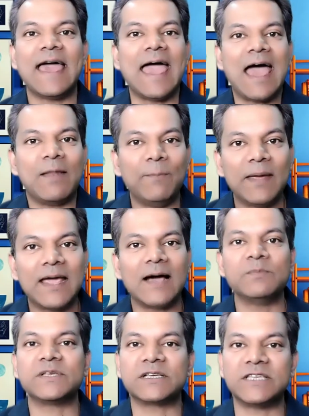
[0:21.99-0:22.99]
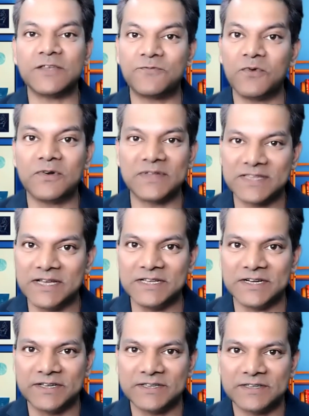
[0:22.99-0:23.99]
and become successful
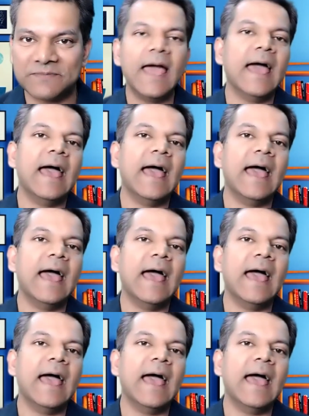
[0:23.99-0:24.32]
researchers.